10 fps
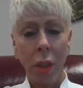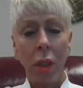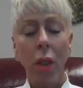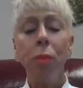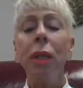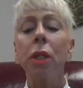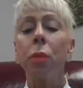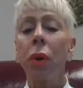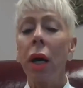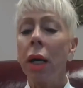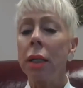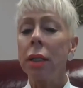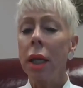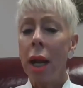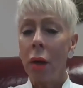You'd be
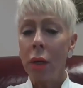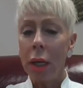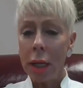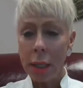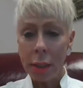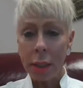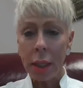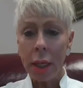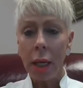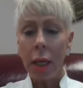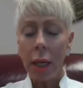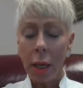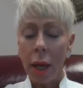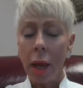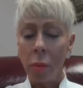surprised at how easy
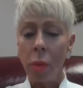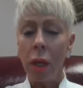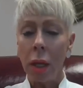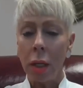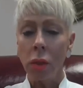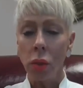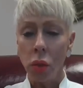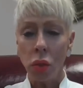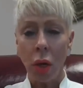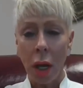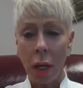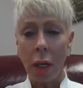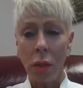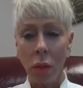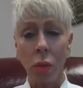it can be to stray
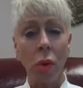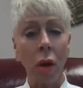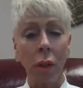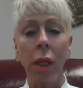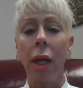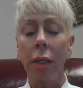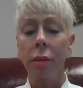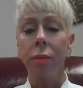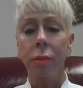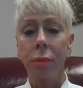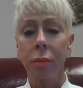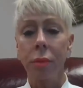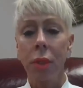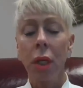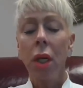into the wrong lane.
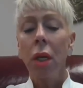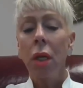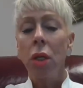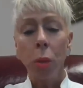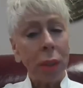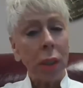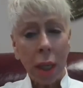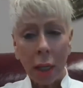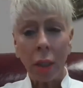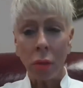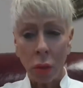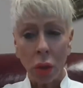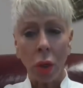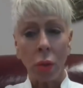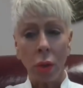You'll be standing on the
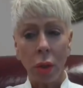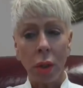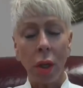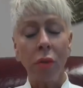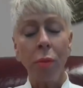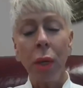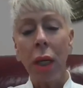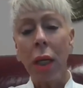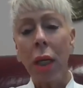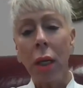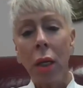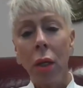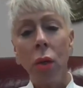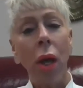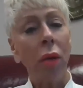shoulders of many
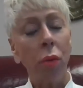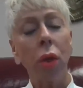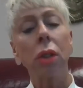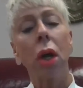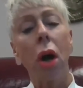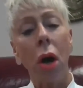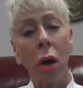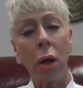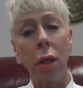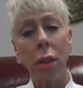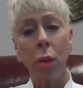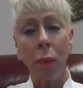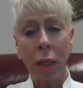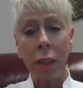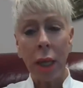who have worked hard to
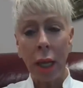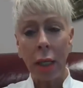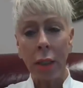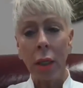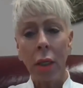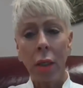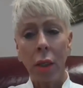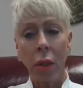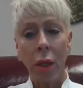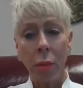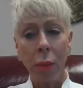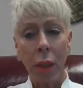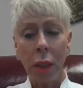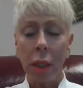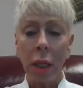maintain the
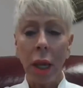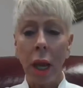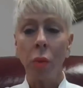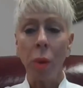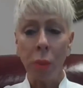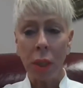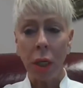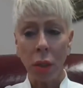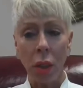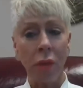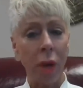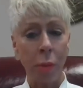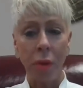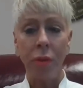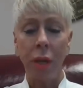credibility and reputation of our
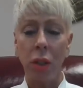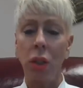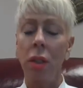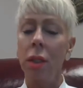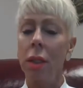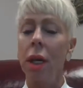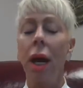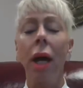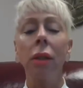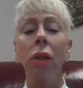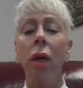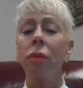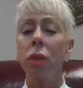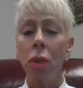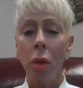profession that I love
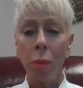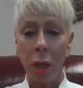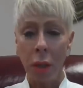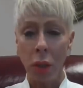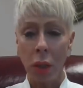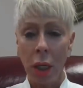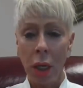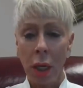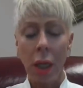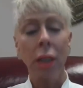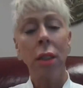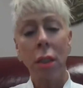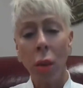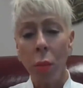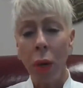so much and am
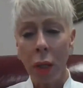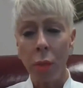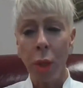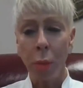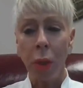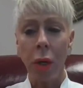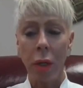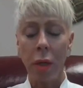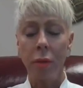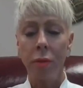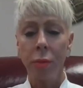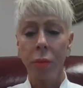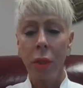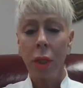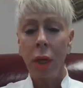so proud to be a part of.
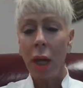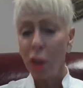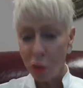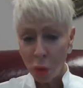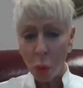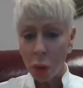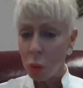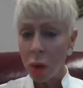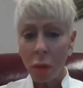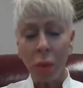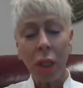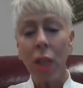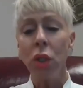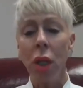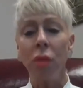I look forward to working with
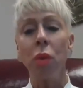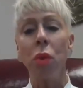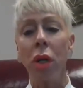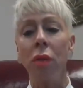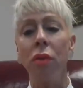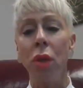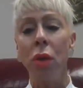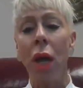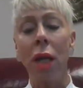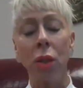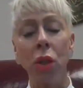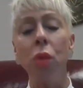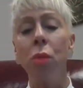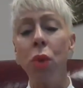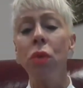each and every one of you as you
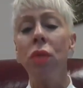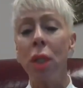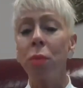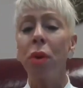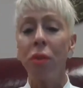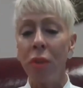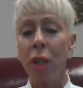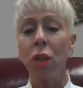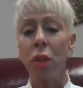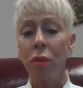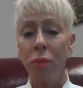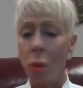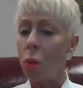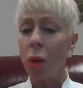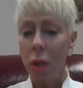move this profession
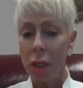forward.